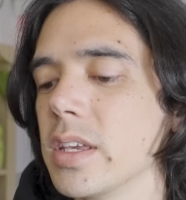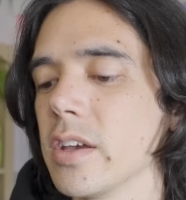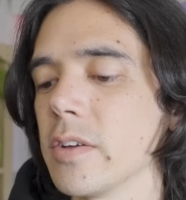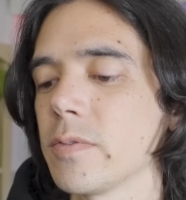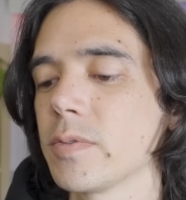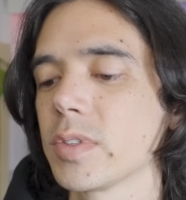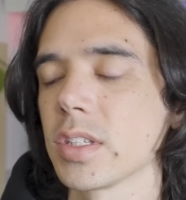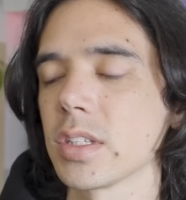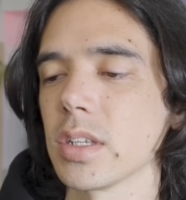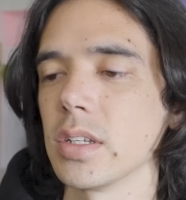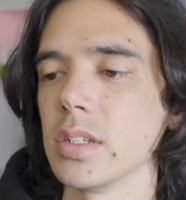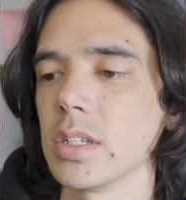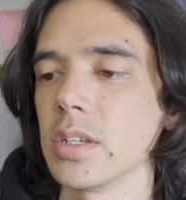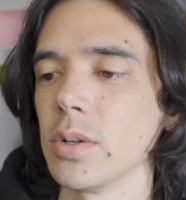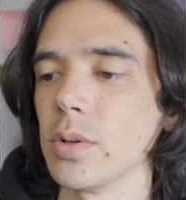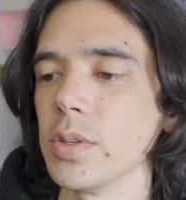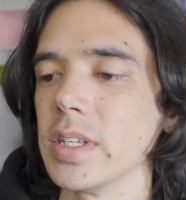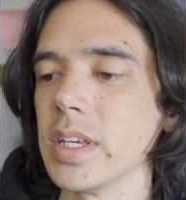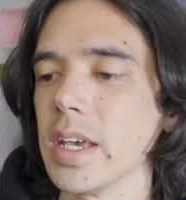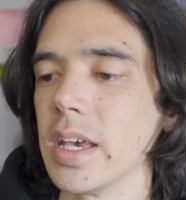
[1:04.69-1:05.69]
gifts
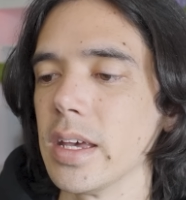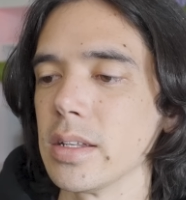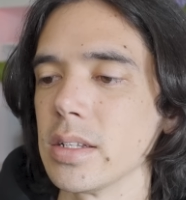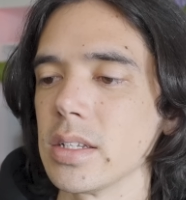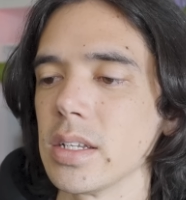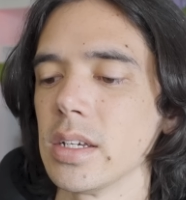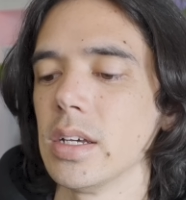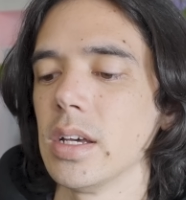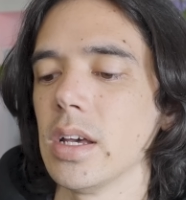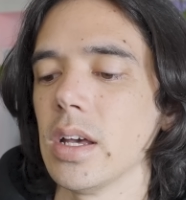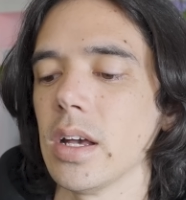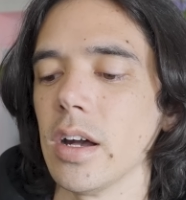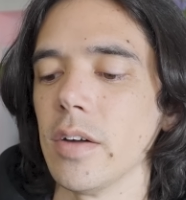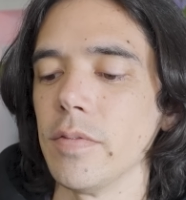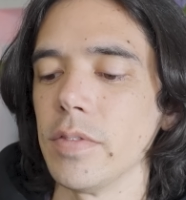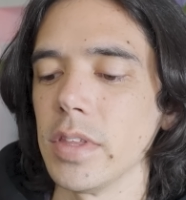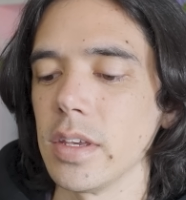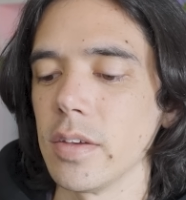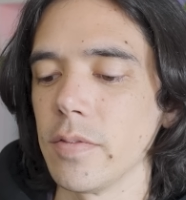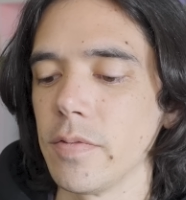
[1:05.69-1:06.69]
until the end
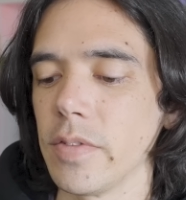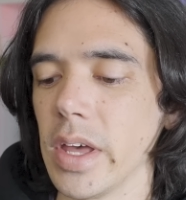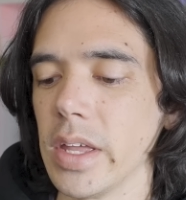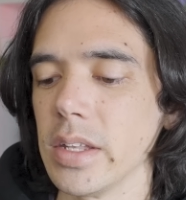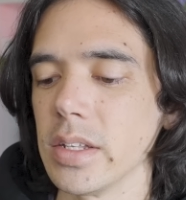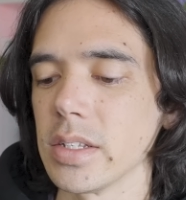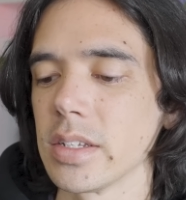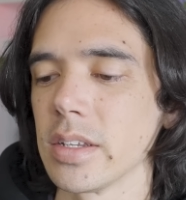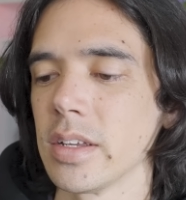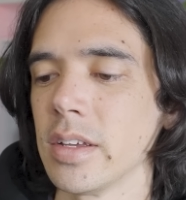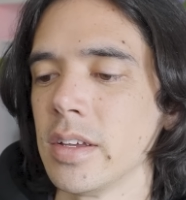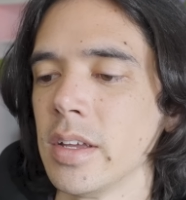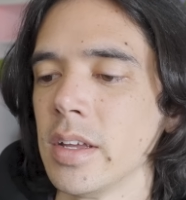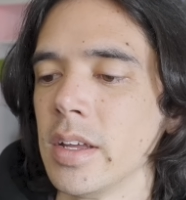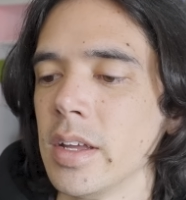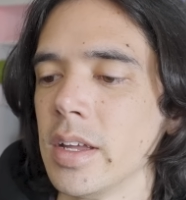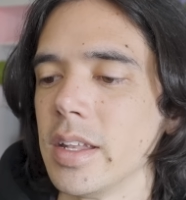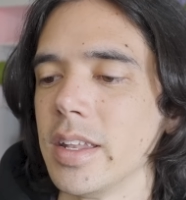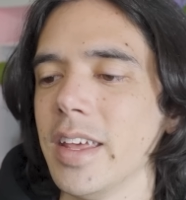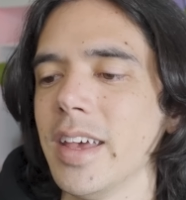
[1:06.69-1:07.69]
of the event.
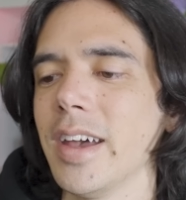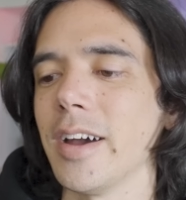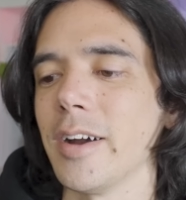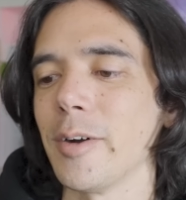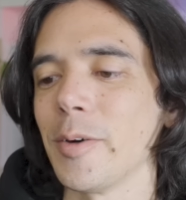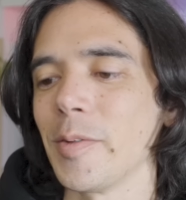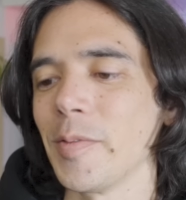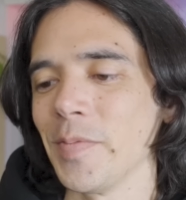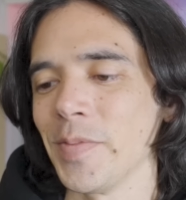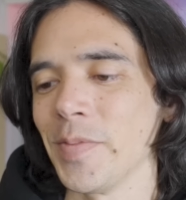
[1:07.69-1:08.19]
Now,